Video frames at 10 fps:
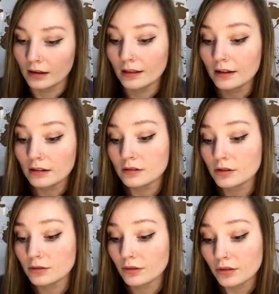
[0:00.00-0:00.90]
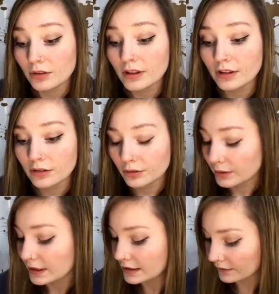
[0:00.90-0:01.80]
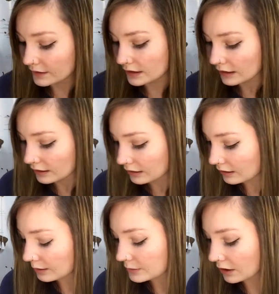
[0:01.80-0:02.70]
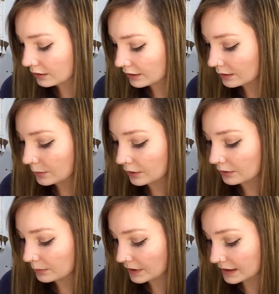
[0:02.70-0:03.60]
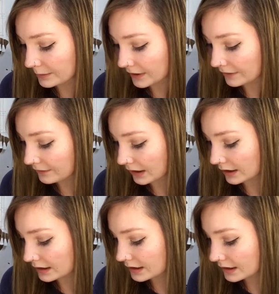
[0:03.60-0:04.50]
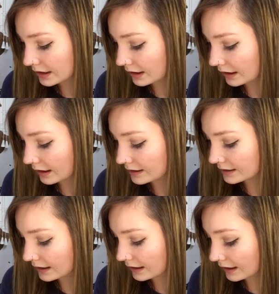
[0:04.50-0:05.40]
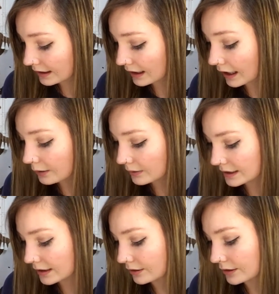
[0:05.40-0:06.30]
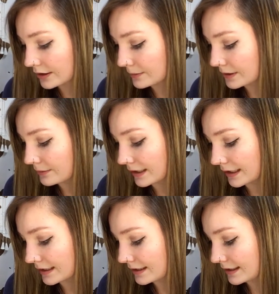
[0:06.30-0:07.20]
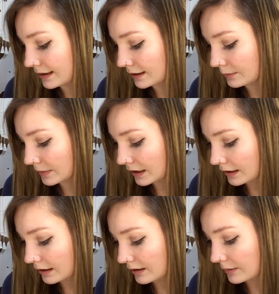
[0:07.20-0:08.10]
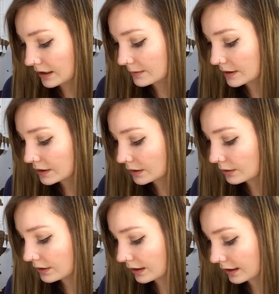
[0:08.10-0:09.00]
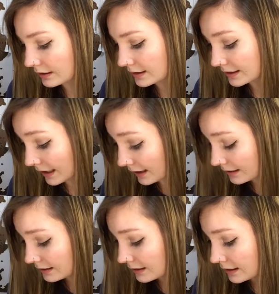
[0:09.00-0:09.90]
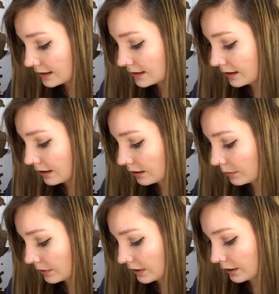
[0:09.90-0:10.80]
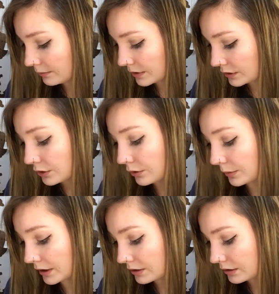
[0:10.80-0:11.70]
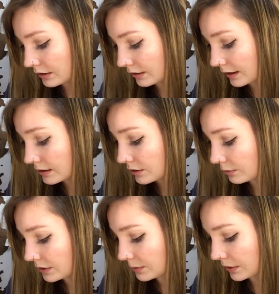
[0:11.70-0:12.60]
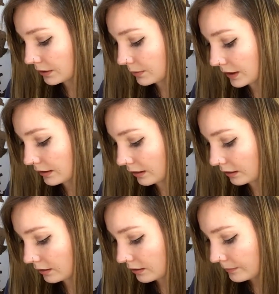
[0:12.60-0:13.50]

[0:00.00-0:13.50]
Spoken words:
Then on June 30th, 2017, I'm talking about missing my friends. I say, I can't wait till Christmas when I can see them. It makes me so sad to think about them too much. That's the worst part of being here.